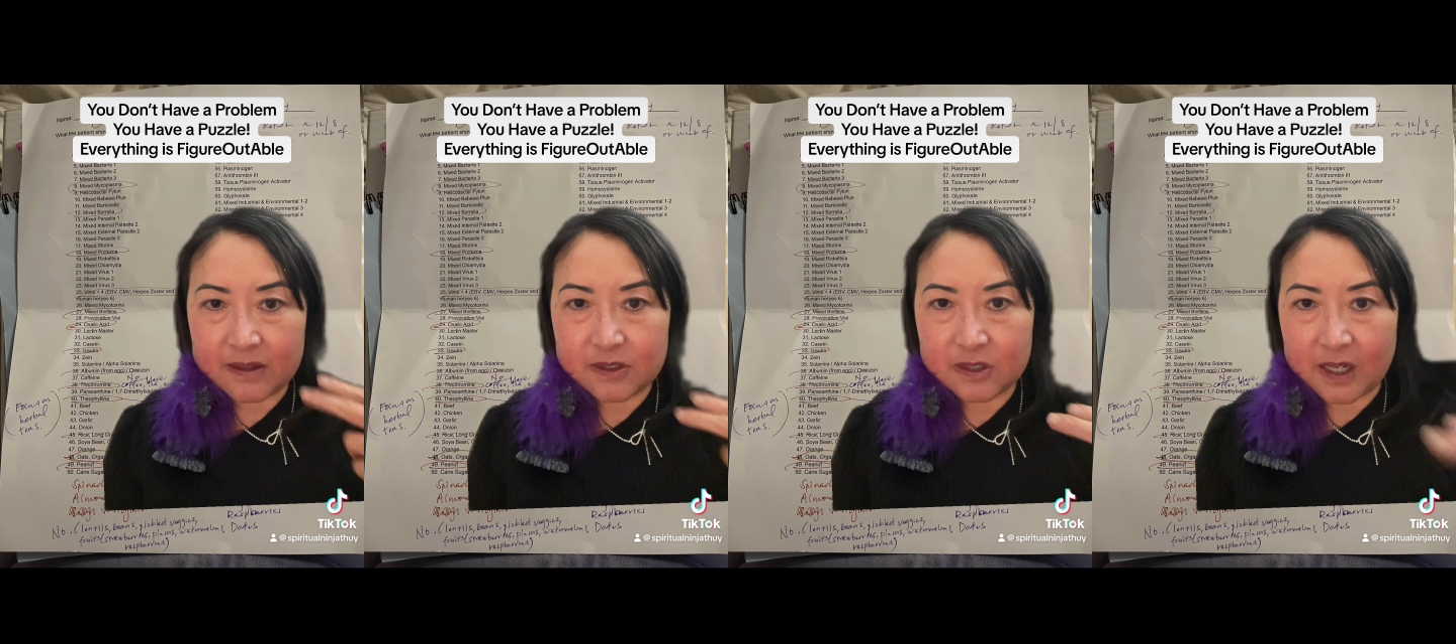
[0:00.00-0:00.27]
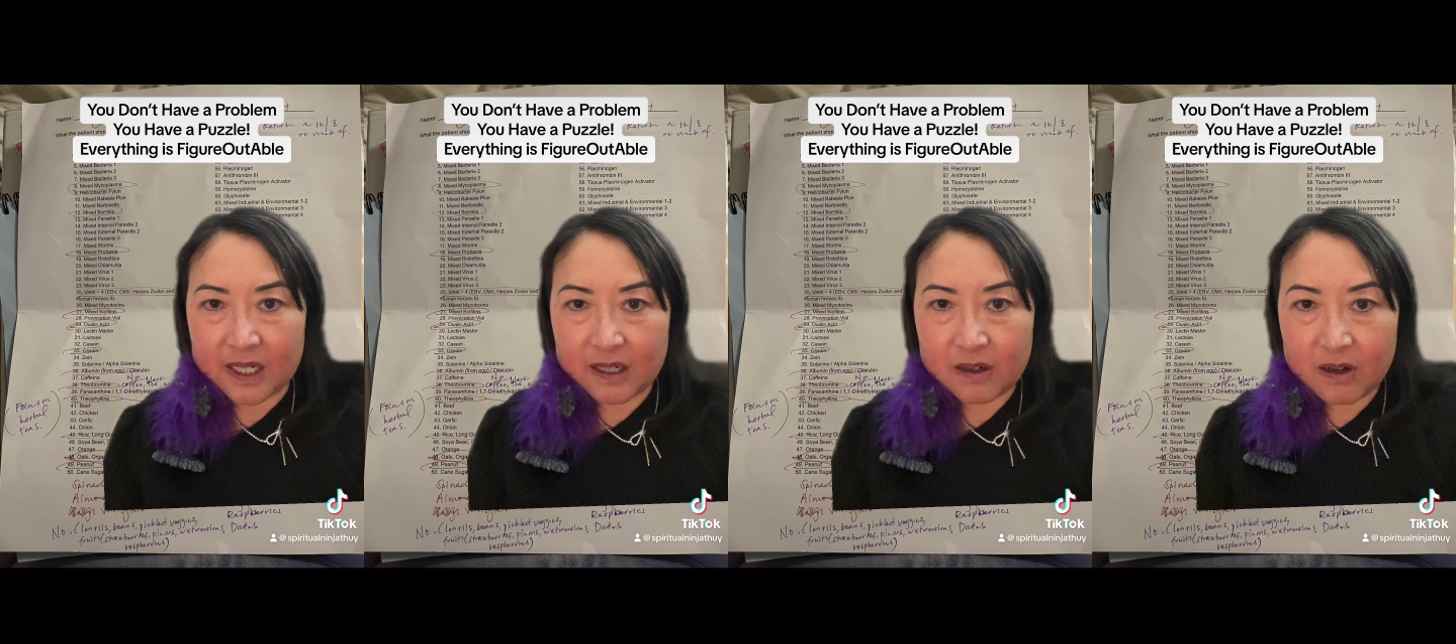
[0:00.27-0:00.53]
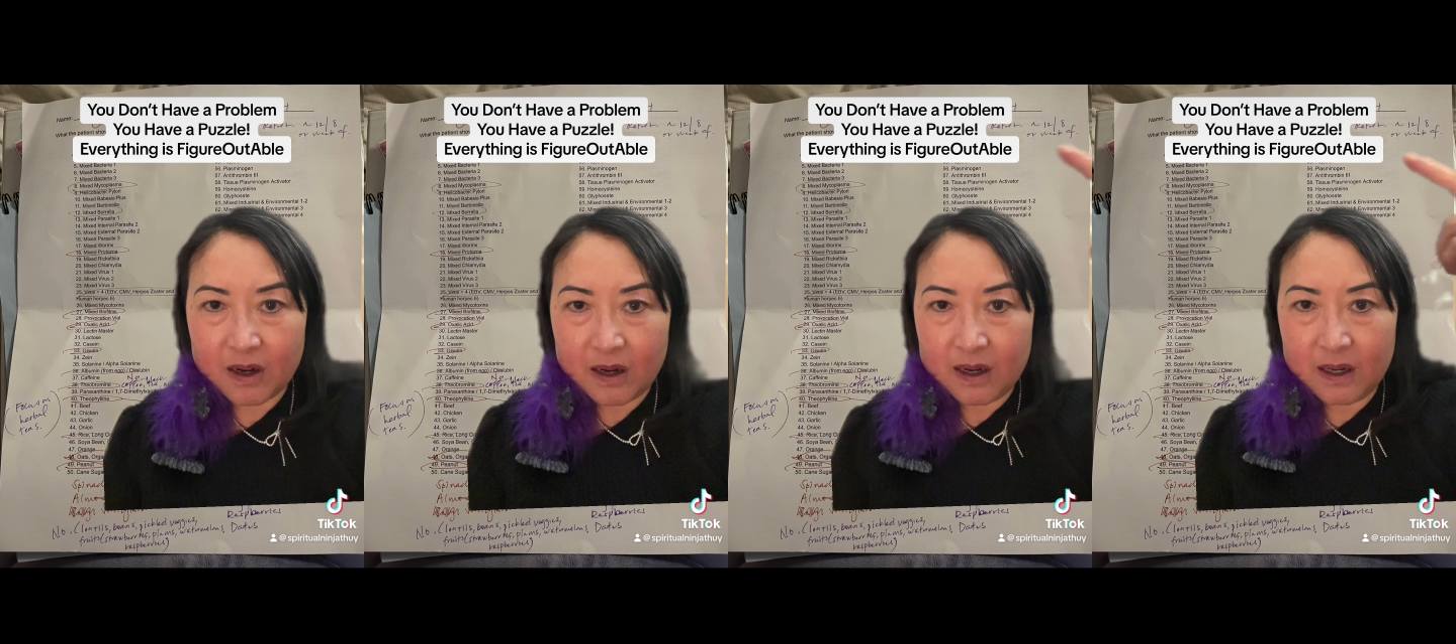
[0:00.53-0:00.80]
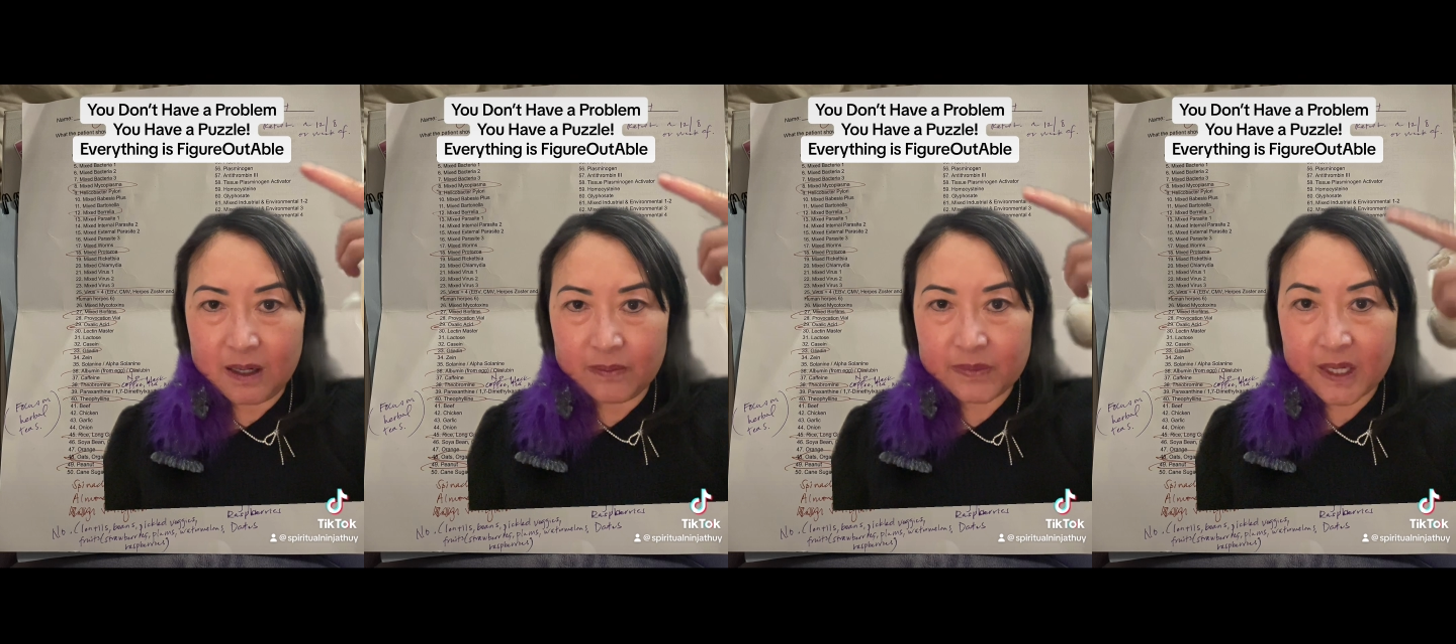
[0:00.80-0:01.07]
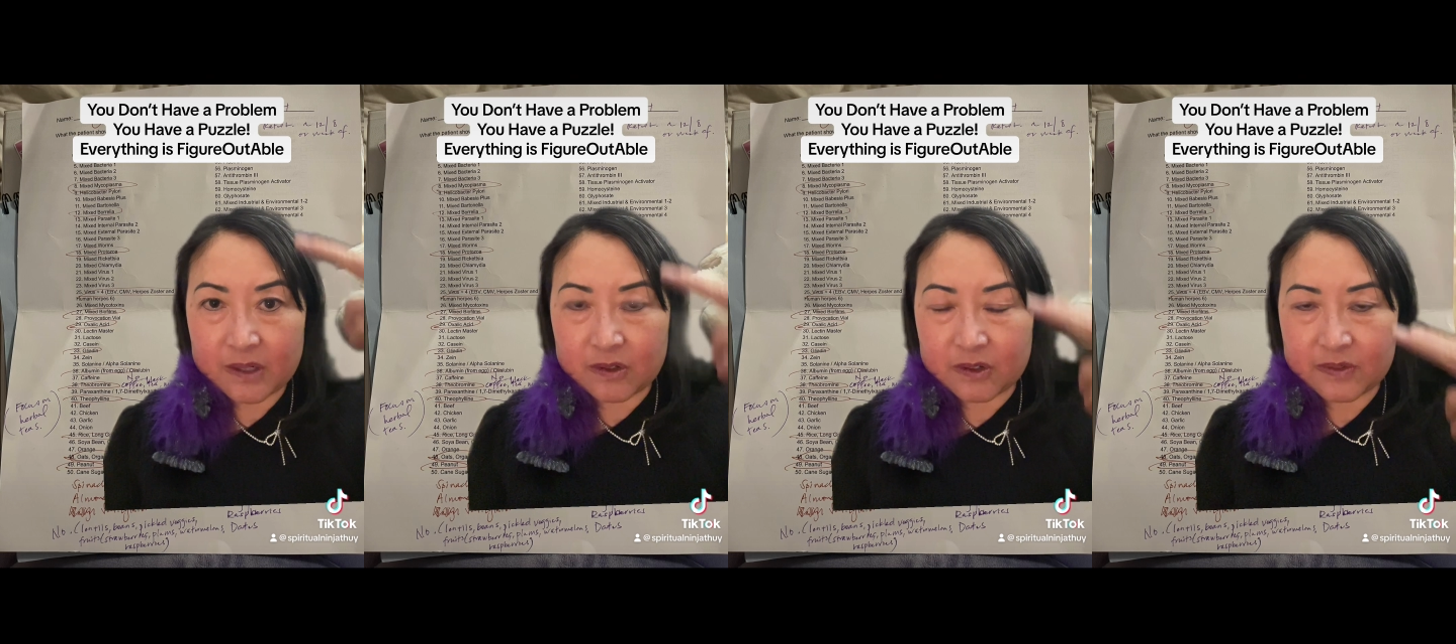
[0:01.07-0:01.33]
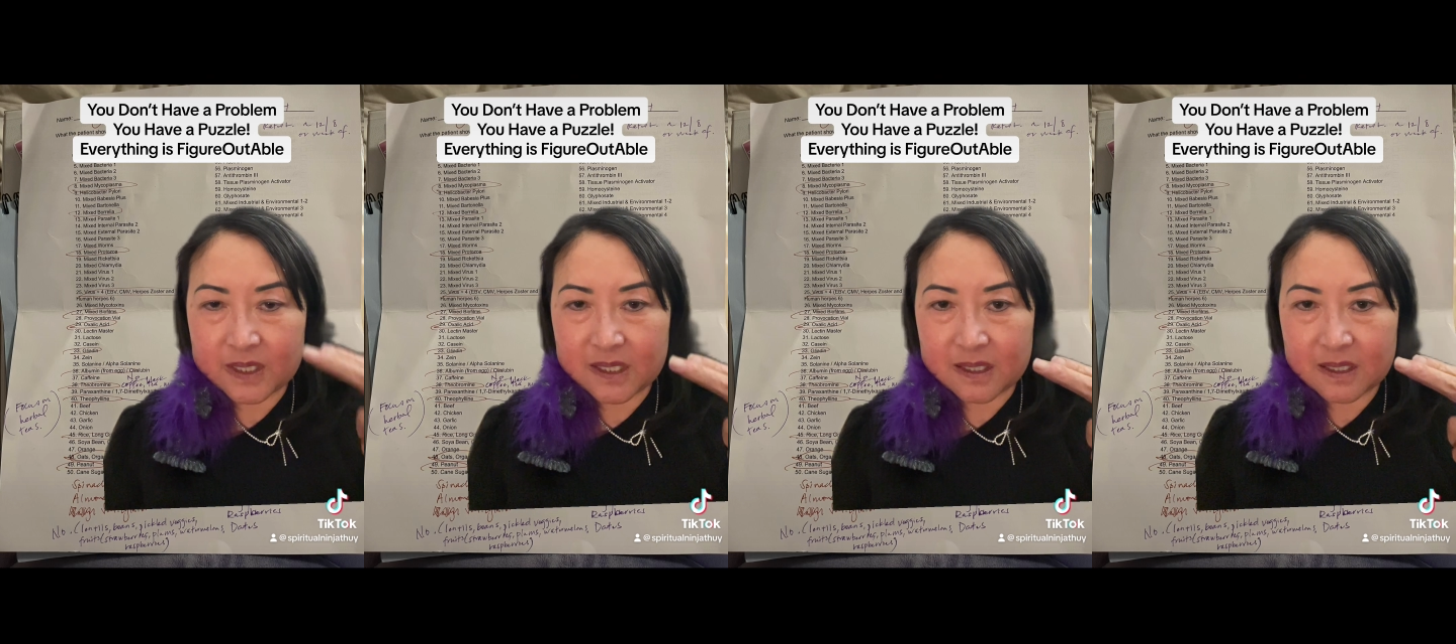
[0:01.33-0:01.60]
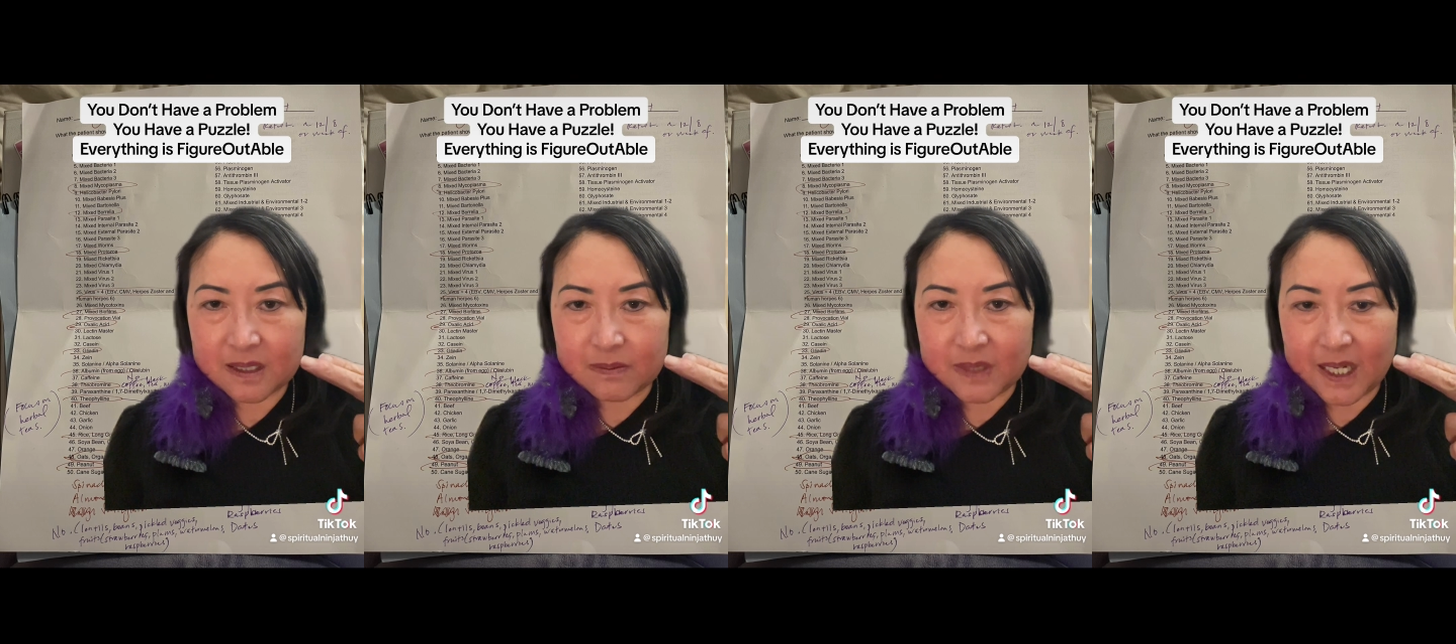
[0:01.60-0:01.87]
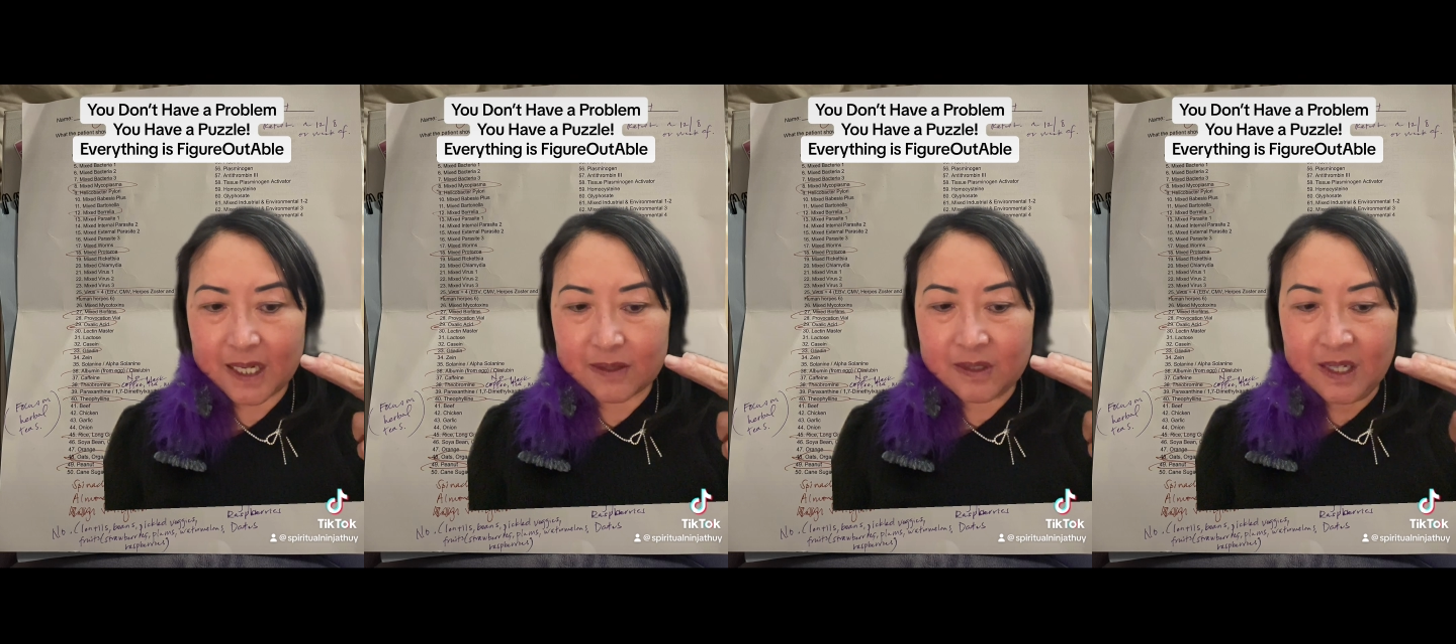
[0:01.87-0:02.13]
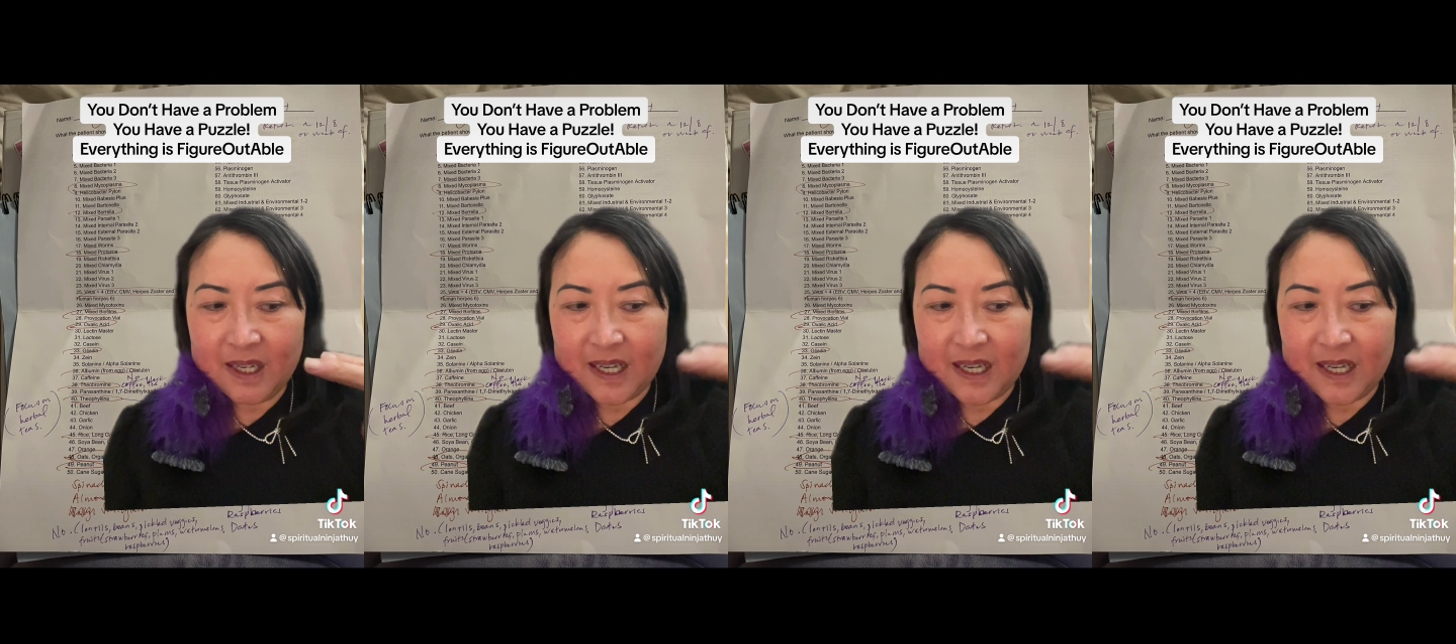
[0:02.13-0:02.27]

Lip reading: You gotta calm that nervous system down